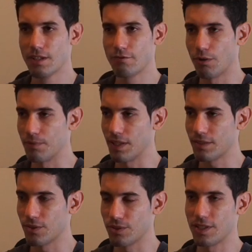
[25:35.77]
from
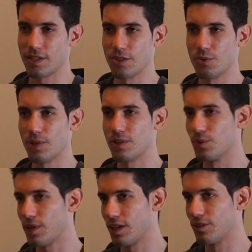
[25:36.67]
that or telling you what you
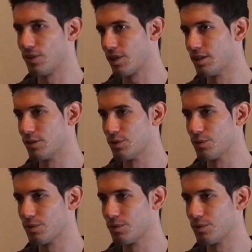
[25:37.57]
can or can't do.